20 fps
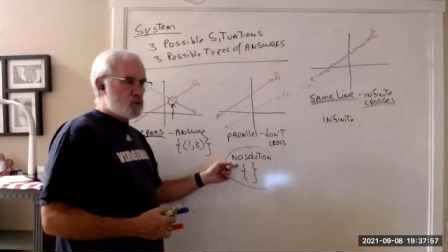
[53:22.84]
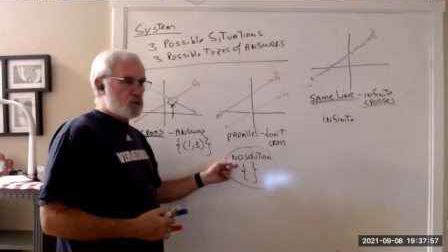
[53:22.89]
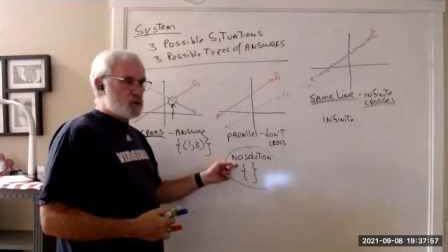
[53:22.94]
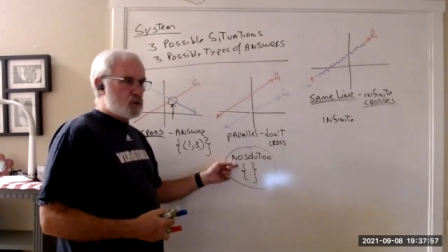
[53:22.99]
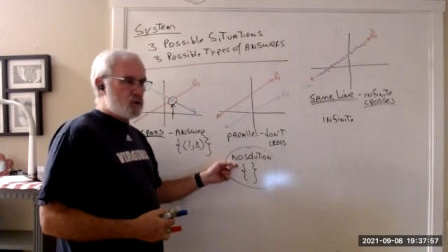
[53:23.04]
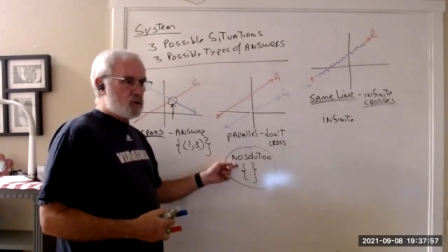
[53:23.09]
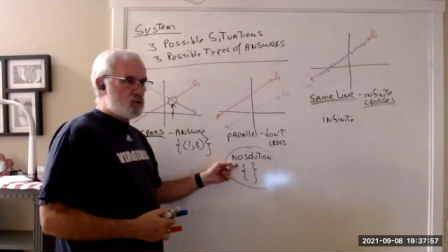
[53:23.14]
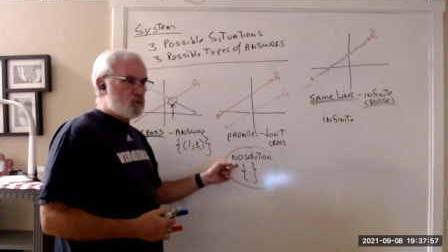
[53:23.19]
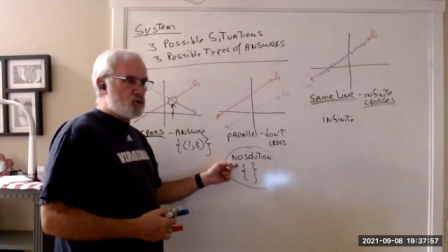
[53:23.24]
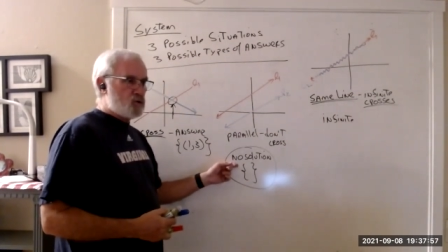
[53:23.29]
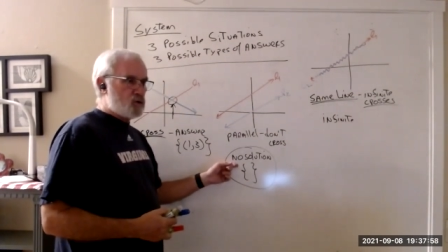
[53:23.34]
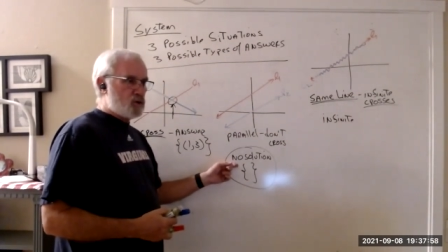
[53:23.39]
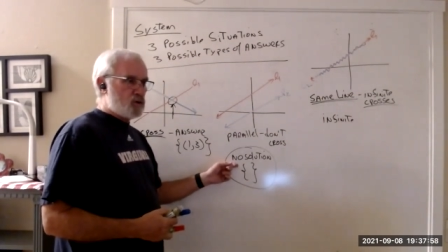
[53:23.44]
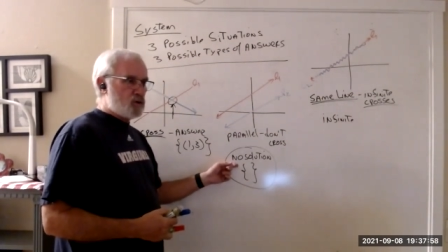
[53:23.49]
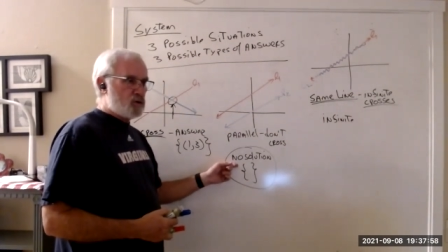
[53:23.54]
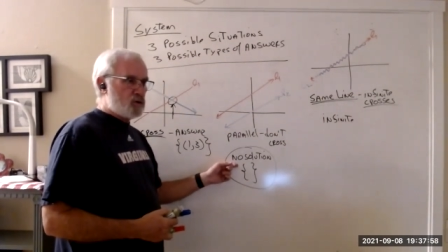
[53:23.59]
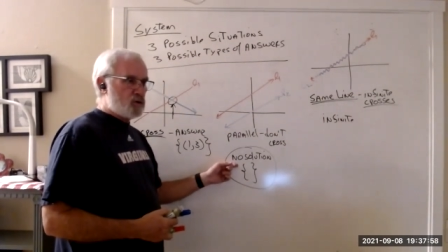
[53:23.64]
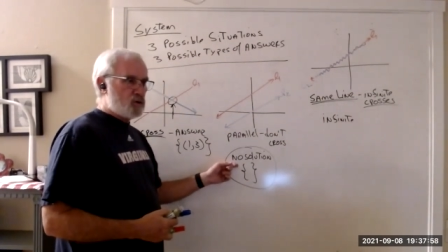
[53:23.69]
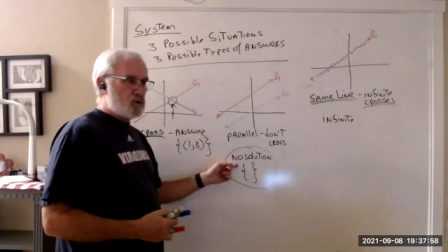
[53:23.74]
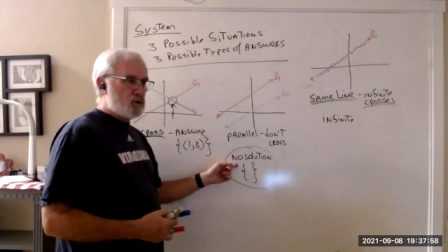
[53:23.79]
solution.
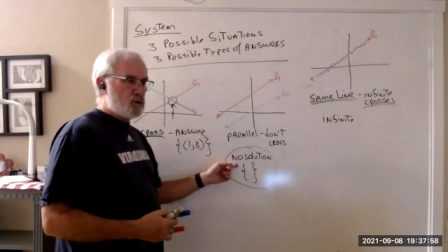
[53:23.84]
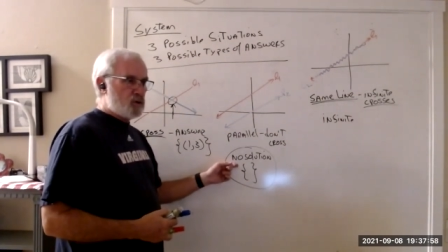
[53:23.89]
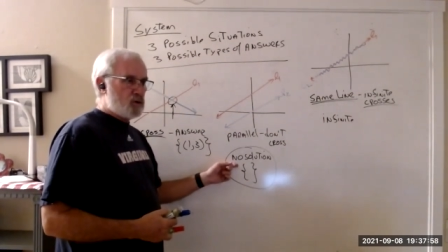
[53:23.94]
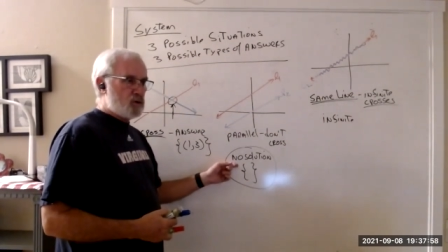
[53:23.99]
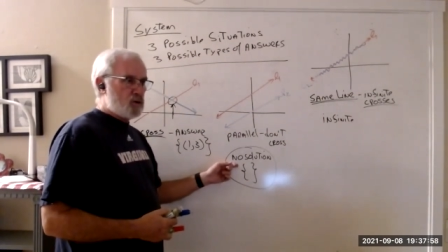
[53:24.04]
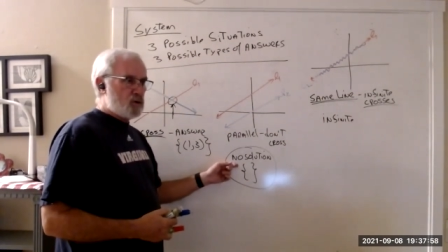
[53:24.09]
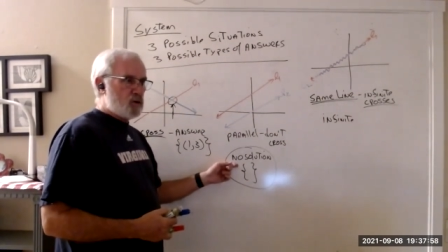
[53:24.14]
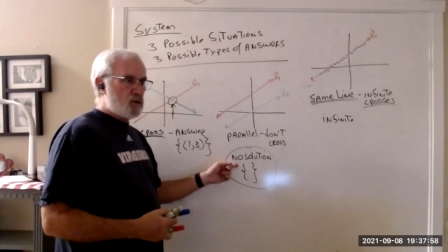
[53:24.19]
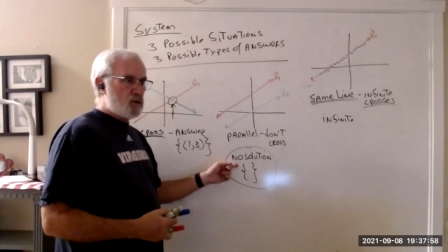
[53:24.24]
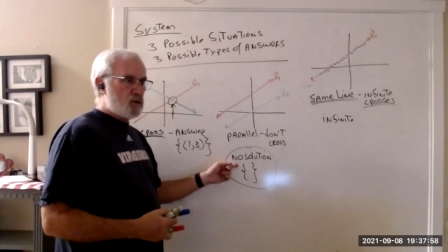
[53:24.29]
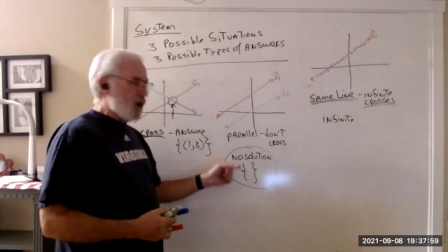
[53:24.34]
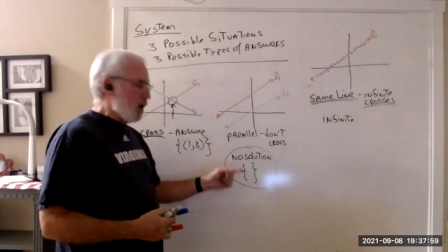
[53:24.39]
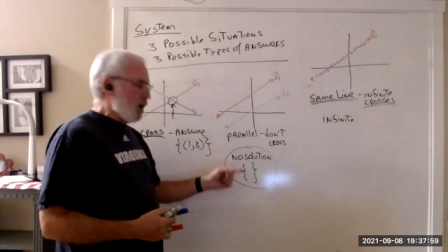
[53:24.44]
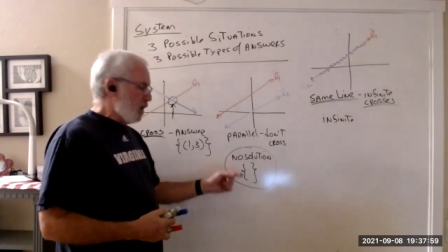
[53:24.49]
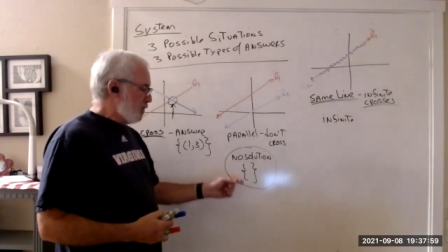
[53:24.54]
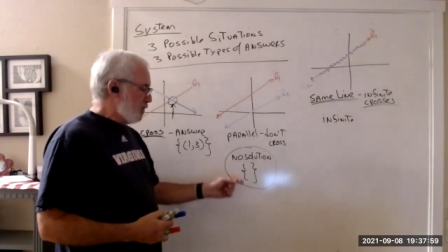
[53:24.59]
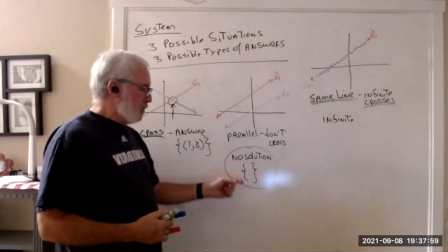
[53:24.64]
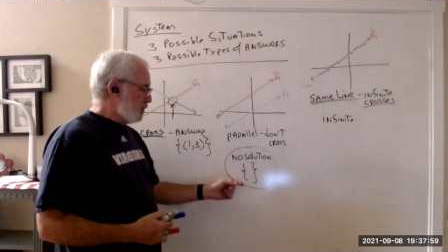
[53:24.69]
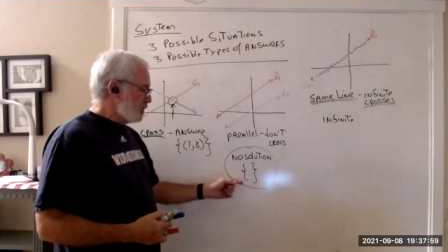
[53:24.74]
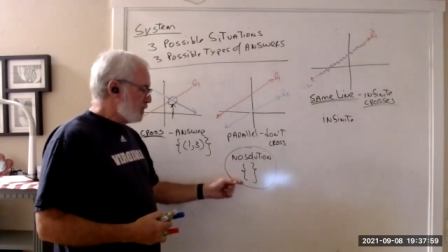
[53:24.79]

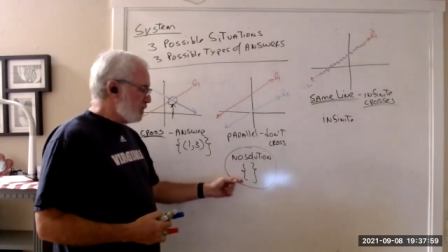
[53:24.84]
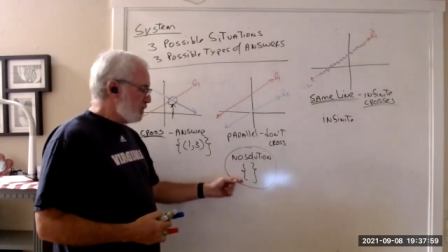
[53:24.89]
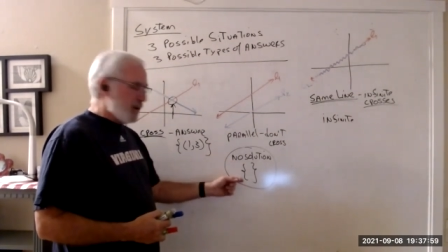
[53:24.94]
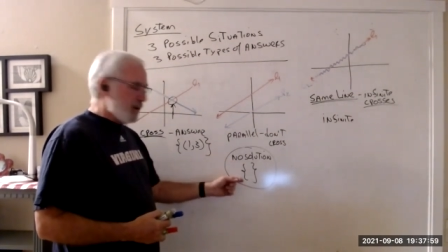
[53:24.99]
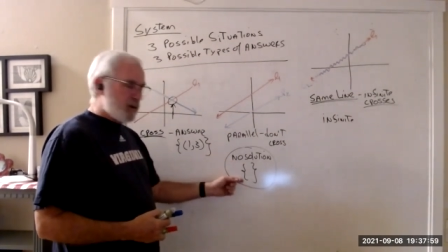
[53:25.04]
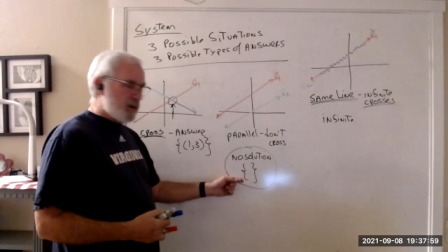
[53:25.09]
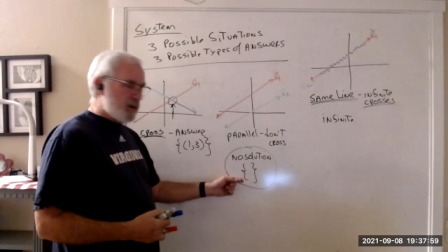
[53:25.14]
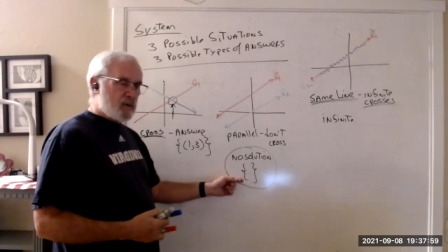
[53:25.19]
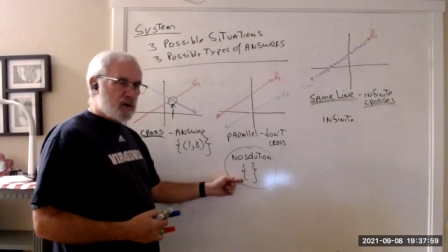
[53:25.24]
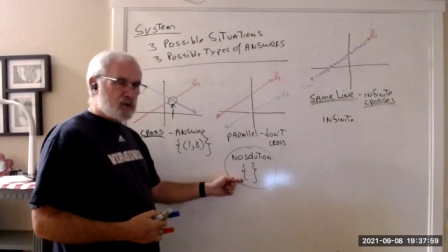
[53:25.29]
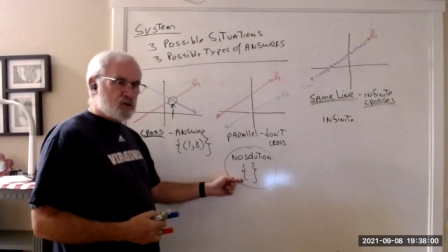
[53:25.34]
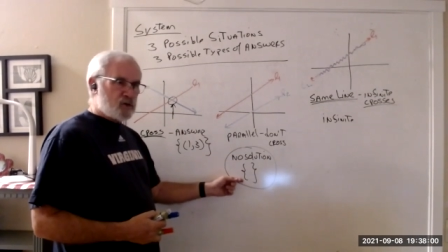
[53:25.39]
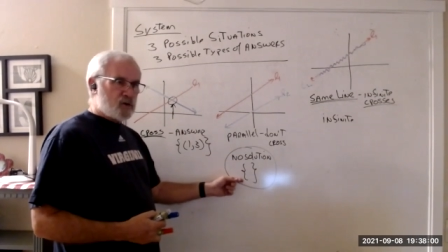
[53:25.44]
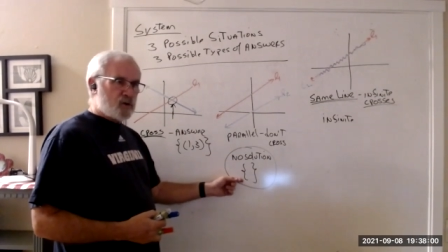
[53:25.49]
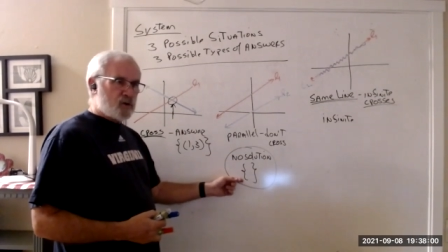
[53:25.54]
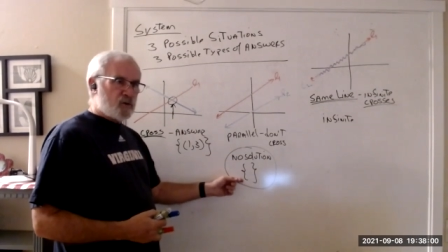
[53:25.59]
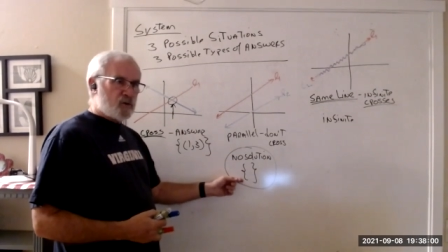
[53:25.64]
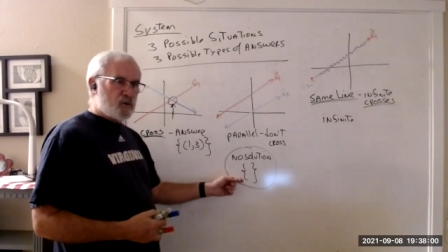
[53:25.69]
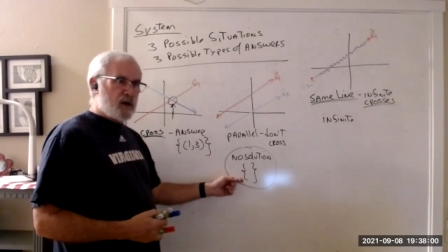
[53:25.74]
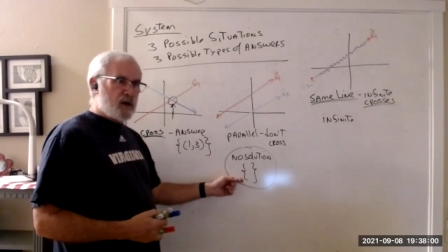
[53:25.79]
Others might want you
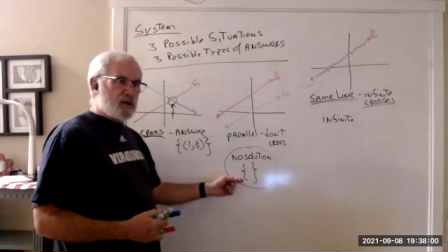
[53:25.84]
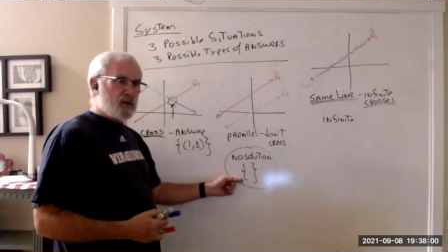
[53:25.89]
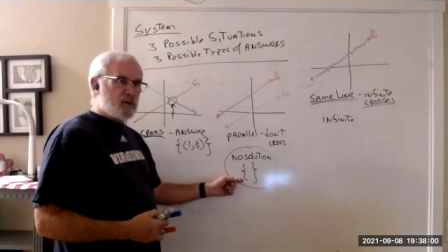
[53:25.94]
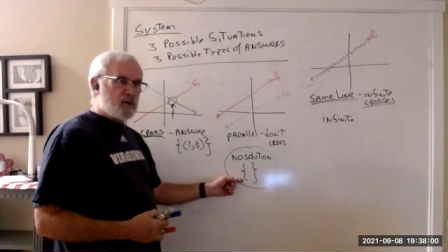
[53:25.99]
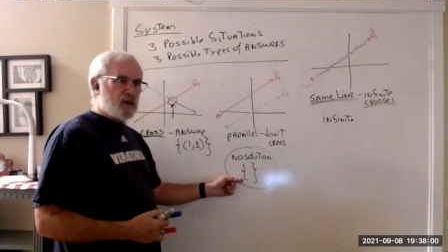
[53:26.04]
to write